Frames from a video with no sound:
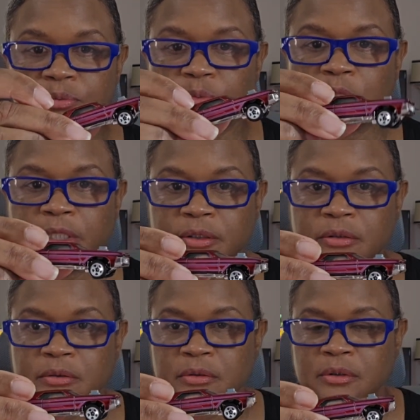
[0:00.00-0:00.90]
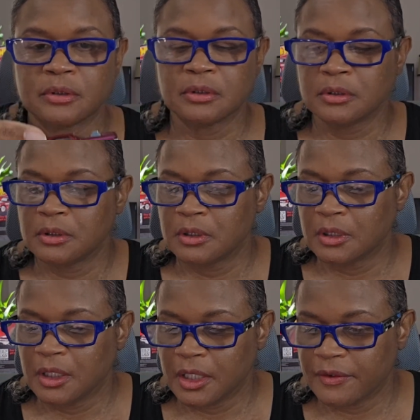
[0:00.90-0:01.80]
one,
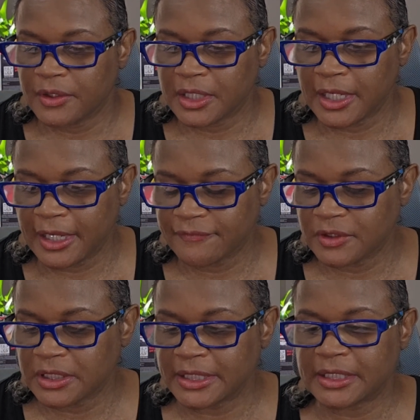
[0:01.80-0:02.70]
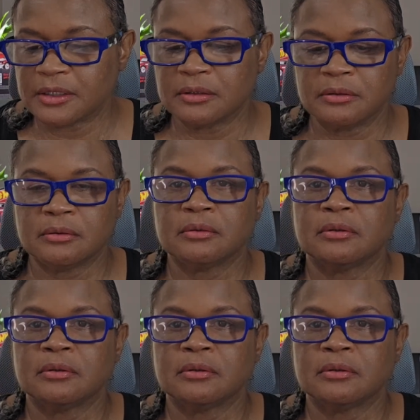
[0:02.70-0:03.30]
and then I have the Lincoln.